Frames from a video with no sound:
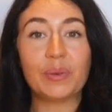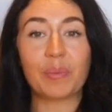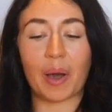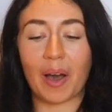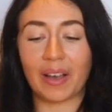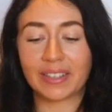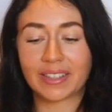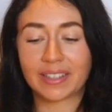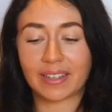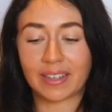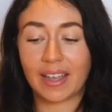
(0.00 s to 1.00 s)

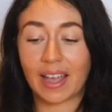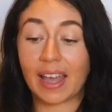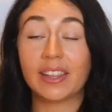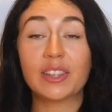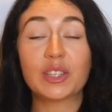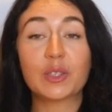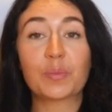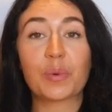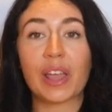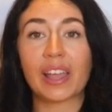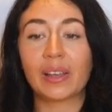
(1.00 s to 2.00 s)
passed, and in the
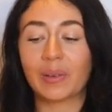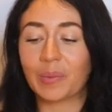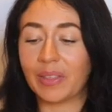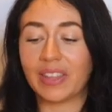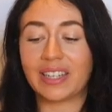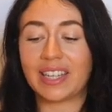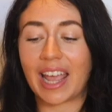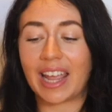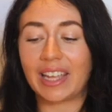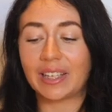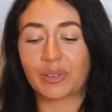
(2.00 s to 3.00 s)
spring, when the
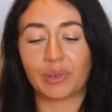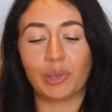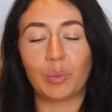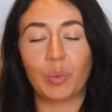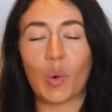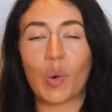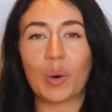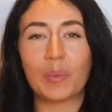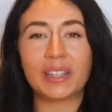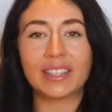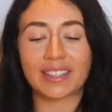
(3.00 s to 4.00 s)
days grew
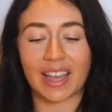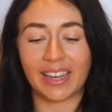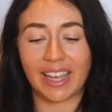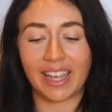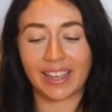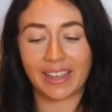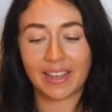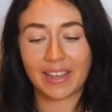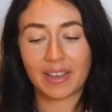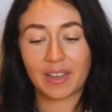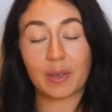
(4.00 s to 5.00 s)
warm and sunny,
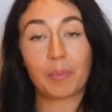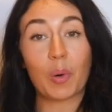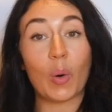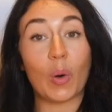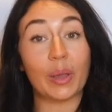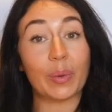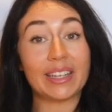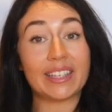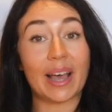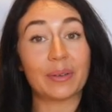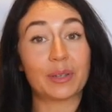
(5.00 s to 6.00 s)
the boy
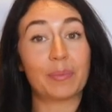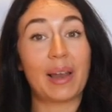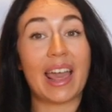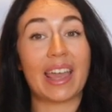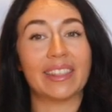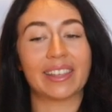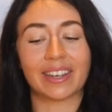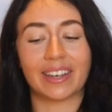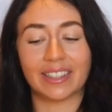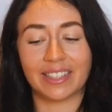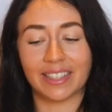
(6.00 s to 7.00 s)
went out to play in the
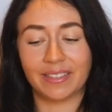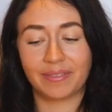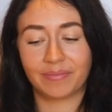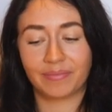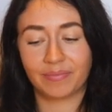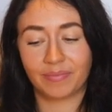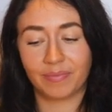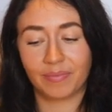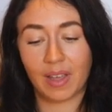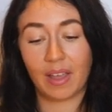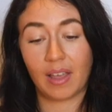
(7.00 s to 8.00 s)
garden.
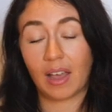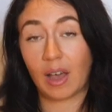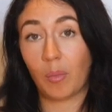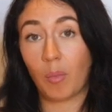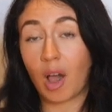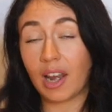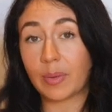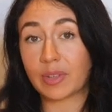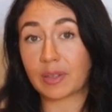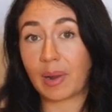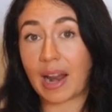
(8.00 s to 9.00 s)
And while he
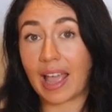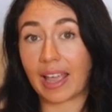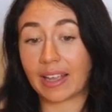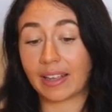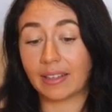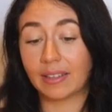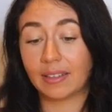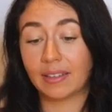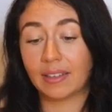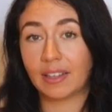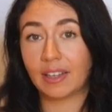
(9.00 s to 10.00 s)
was playing,
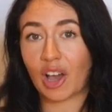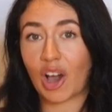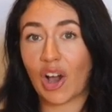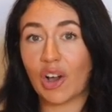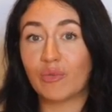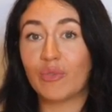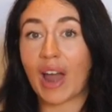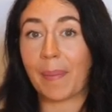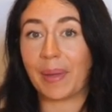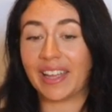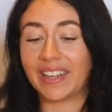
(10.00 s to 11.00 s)
a
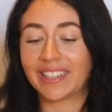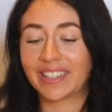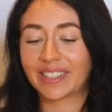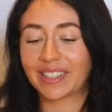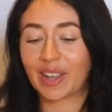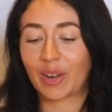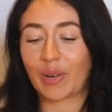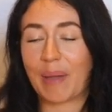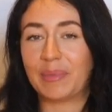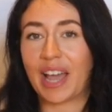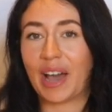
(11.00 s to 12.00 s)
rabbit
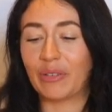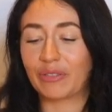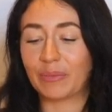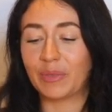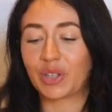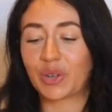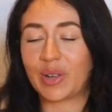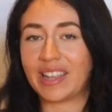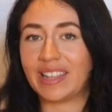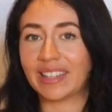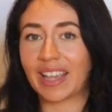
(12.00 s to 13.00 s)
crept out from the
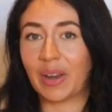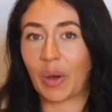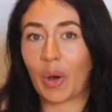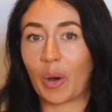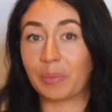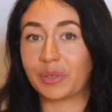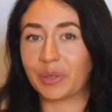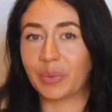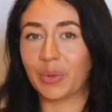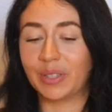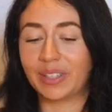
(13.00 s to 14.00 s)
trees and hopped
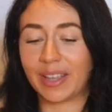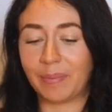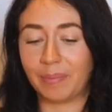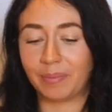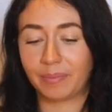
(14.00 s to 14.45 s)
towards him.